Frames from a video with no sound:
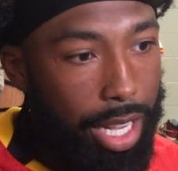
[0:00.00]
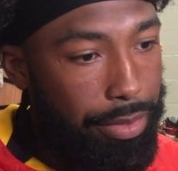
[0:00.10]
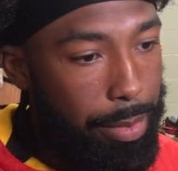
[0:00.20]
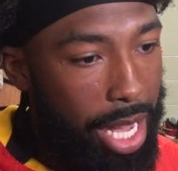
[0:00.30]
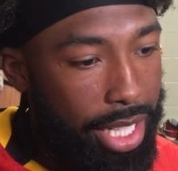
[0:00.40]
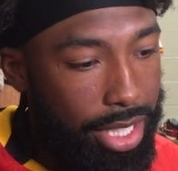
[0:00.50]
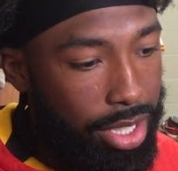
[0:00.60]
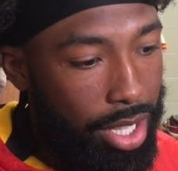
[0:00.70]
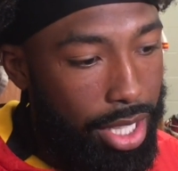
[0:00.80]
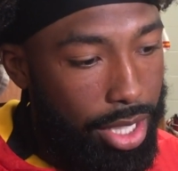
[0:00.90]
Everybody
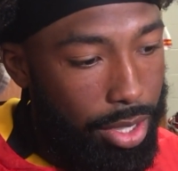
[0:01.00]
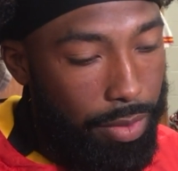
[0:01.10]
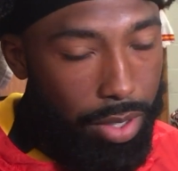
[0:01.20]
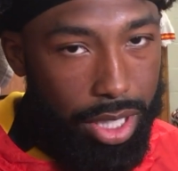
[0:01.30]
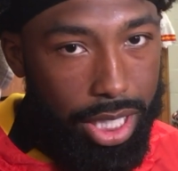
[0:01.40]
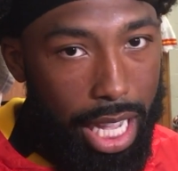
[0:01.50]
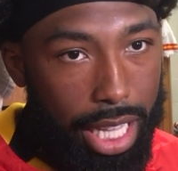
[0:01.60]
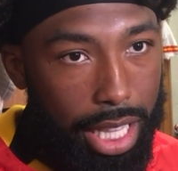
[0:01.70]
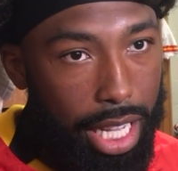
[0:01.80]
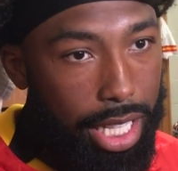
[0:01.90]
just talked it over on the
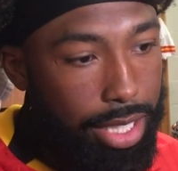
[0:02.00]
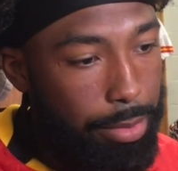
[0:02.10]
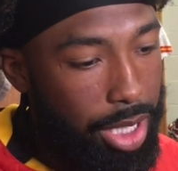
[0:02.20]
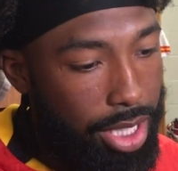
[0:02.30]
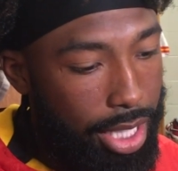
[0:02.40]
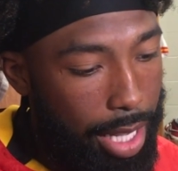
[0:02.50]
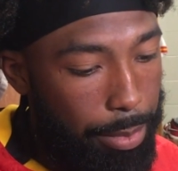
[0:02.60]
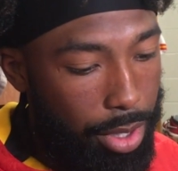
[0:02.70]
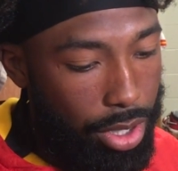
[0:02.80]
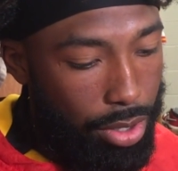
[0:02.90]
sidelines, and we just
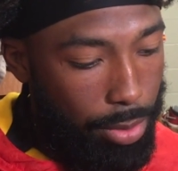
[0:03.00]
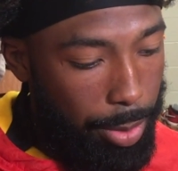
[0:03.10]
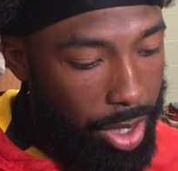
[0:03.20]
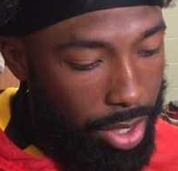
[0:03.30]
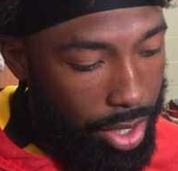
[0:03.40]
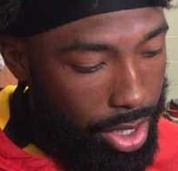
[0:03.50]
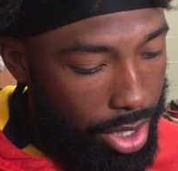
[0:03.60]
kept on doing what we were doing.